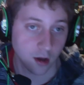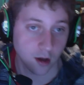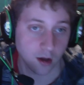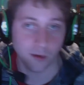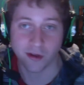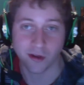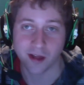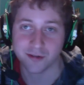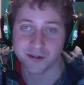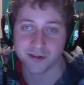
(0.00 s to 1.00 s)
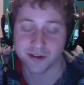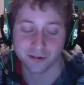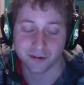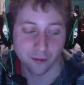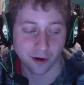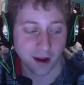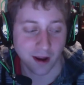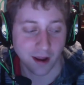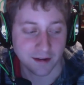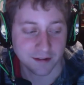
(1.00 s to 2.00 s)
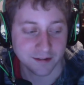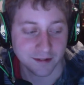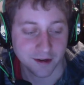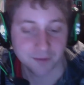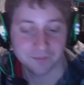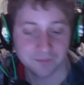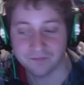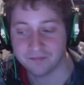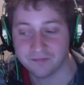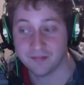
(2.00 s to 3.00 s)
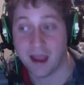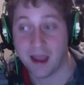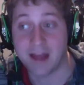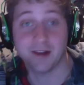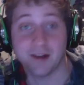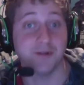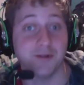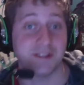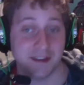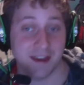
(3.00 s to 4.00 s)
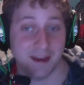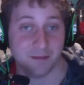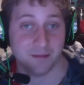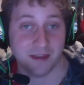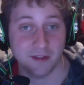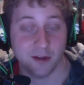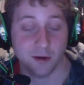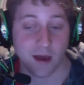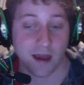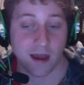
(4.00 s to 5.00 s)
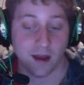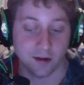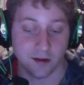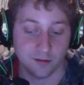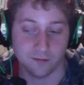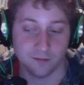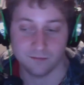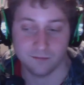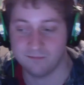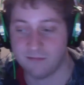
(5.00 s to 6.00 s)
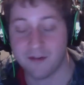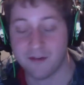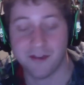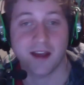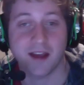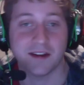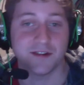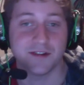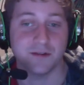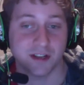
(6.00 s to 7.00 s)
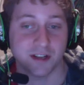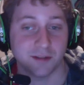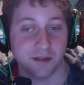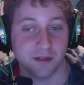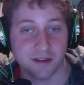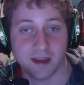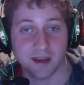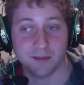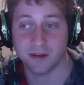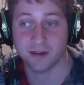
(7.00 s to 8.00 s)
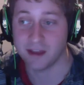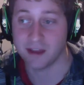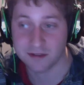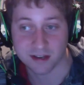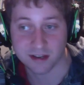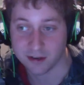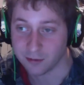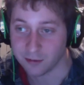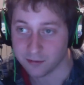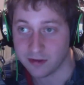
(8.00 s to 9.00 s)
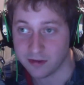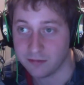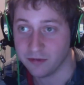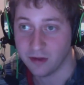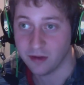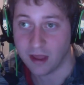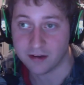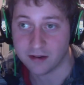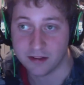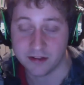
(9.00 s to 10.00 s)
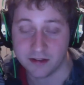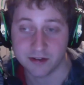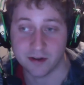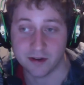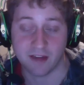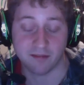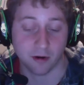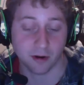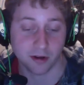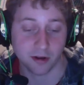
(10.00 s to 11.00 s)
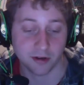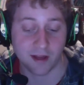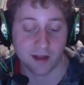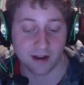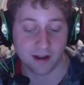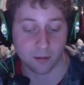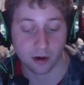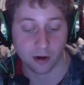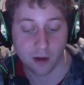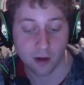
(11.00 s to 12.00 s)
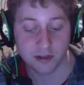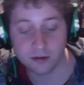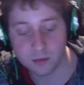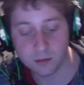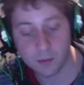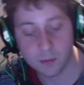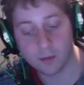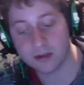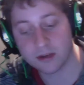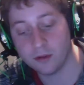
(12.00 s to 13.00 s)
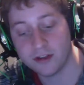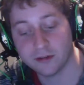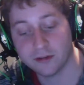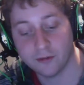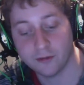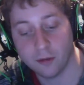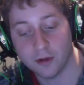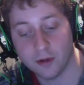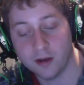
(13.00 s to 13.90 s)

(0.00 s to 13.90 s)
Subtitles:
We only got through turn 4, and I ended up losing the game, even though I had everything I needed to complete the game, but that was it. We ended the 2.5 hour mark, which some people might say, well, that's your fault. But